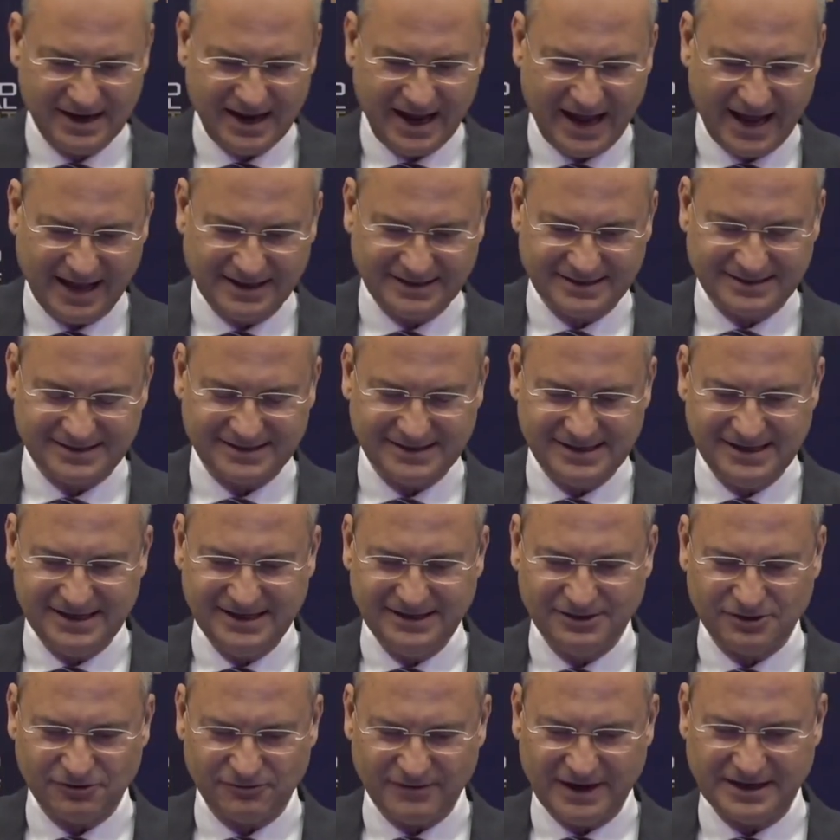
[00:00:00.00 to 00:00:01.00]
And
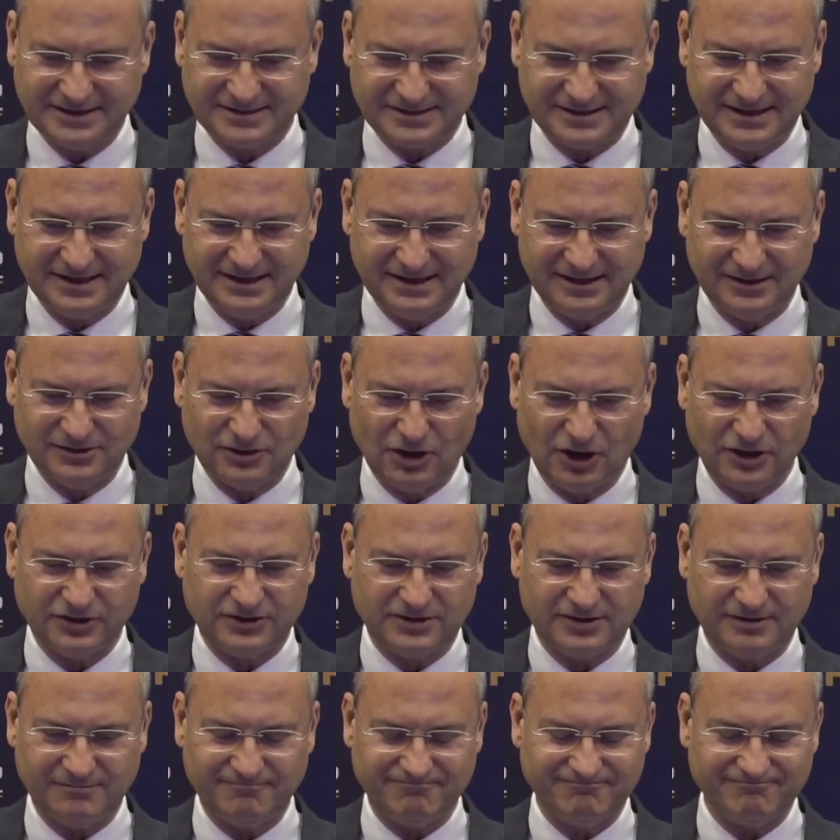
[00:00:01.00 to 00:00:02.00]
interesting,
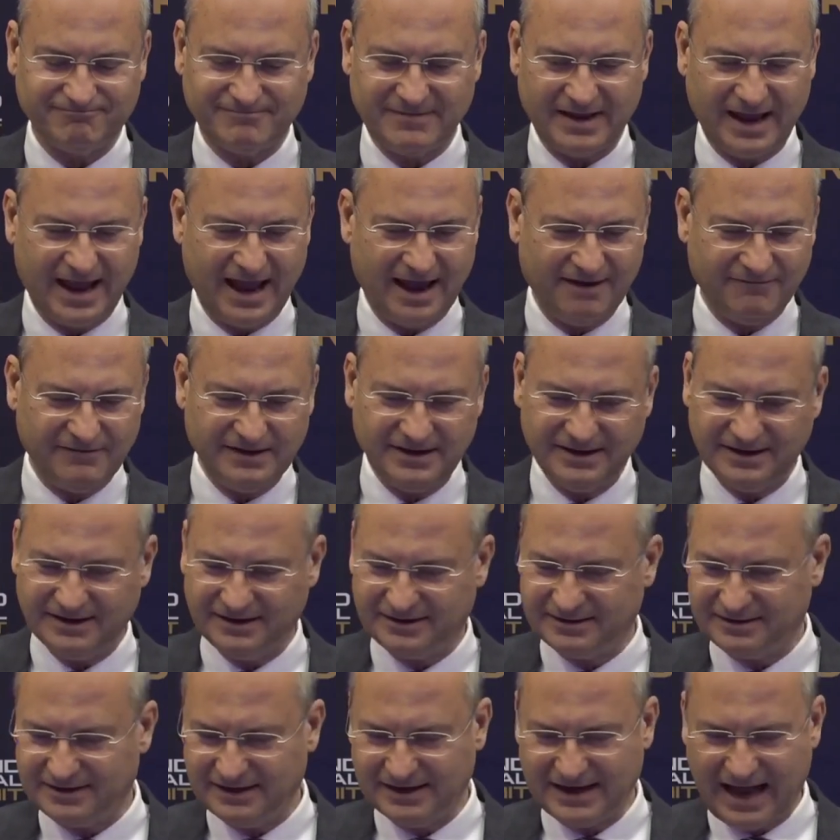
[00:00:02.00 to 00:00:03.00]
not
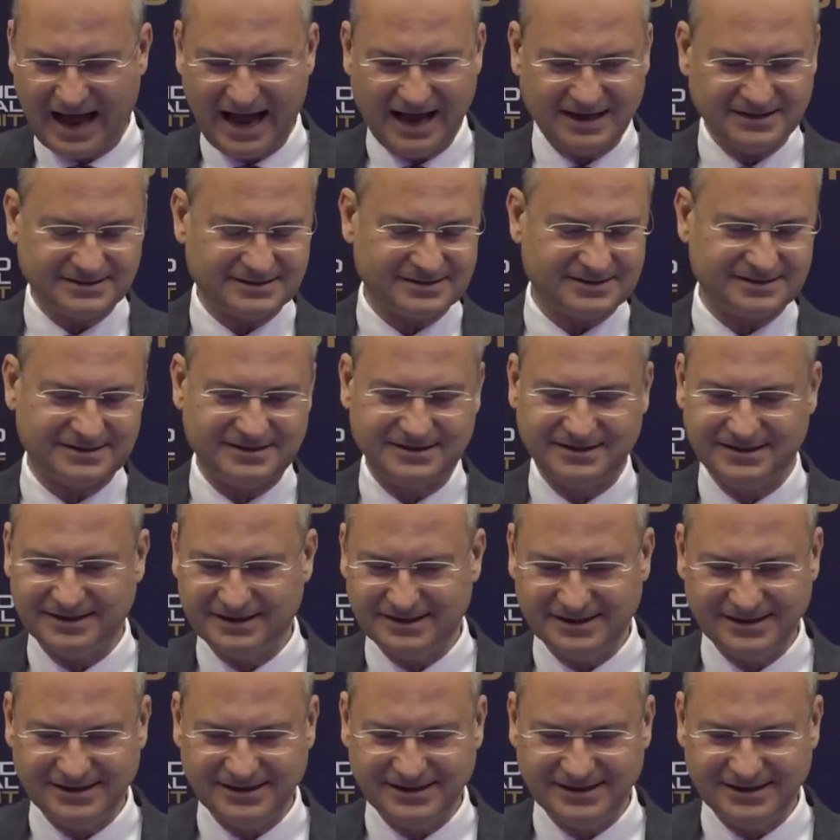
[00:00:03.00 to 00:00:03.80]
having the last